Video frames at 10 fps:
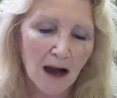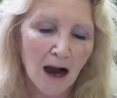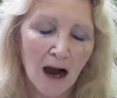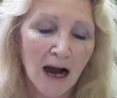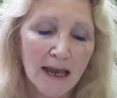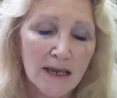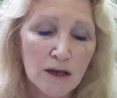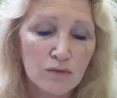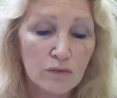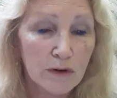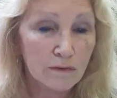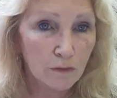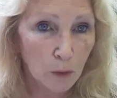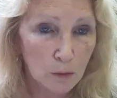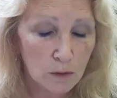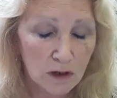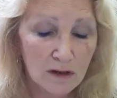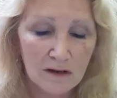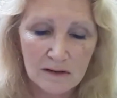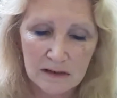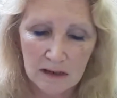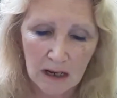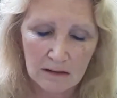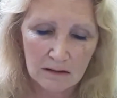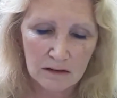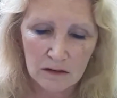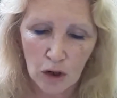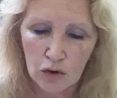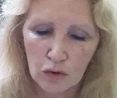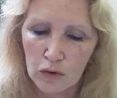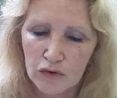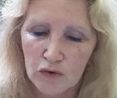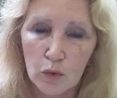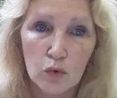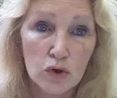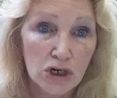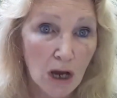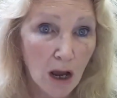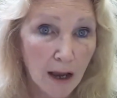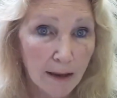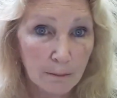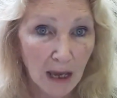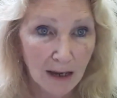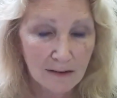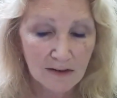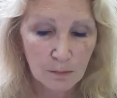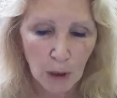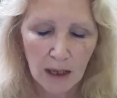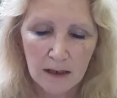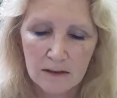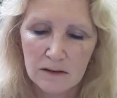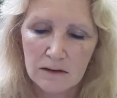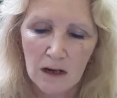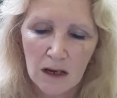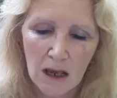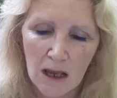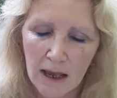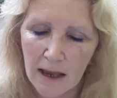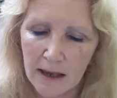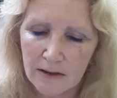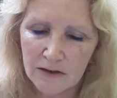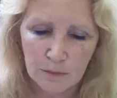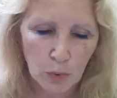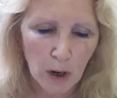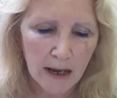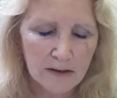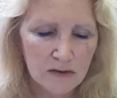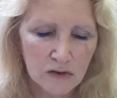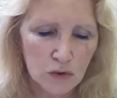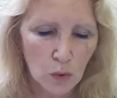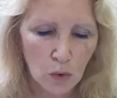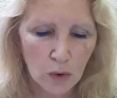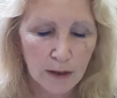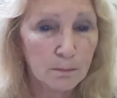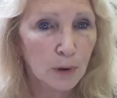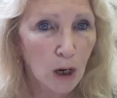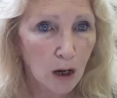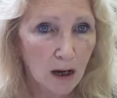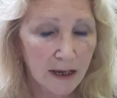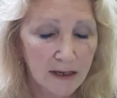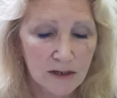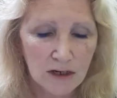I revoke consent across all time and space, expressed or implied,